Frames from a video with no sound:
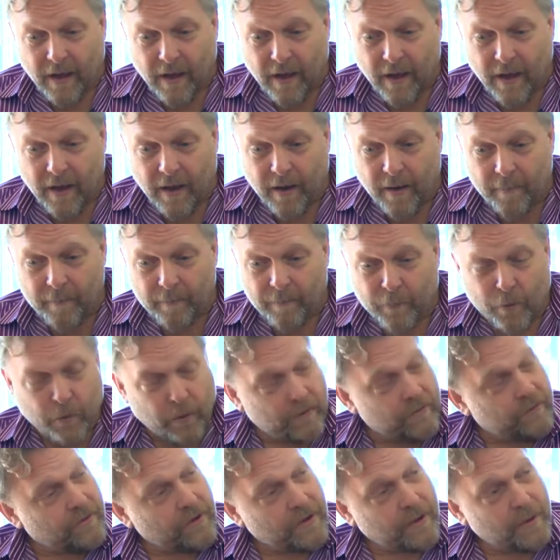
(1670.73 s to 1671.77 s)
um, who I
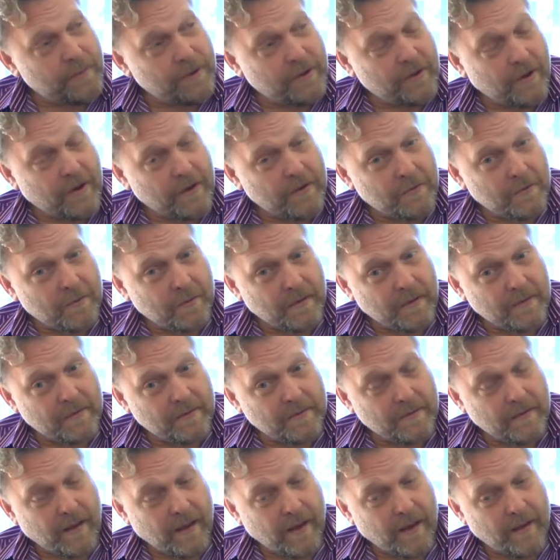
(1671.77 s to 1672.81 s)
still keep in touch
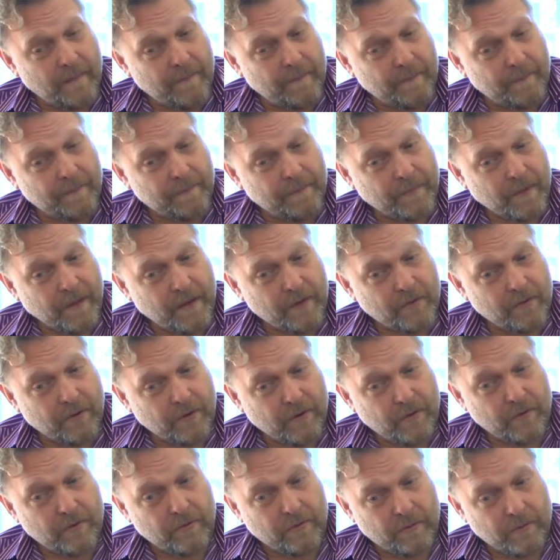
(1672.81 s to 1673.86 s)
with, um,
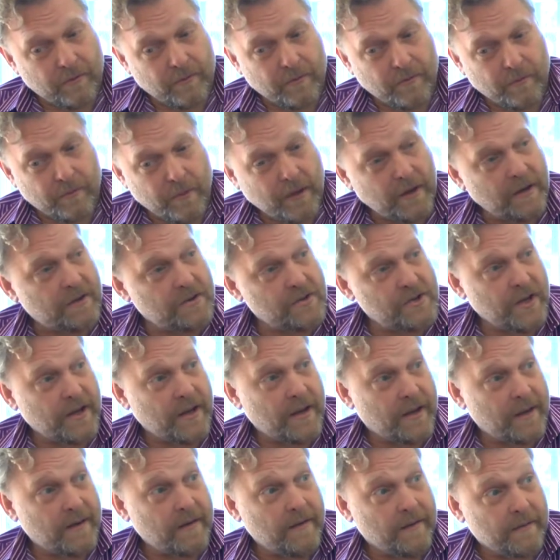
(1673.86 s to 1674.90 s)
introduced me to
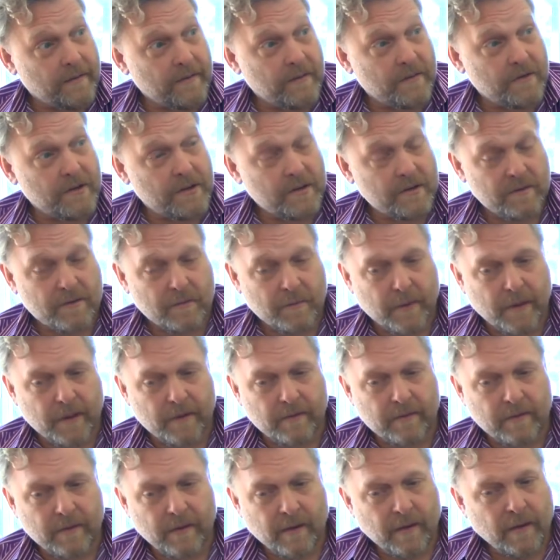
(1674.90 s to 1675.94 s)
Gene, to Gene
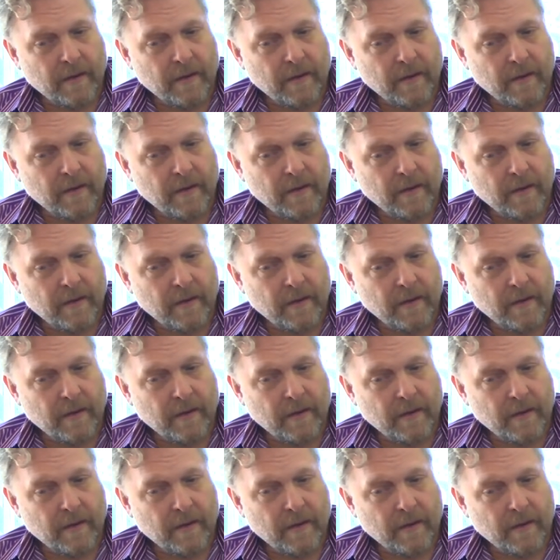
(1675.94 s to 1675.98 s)
Smith.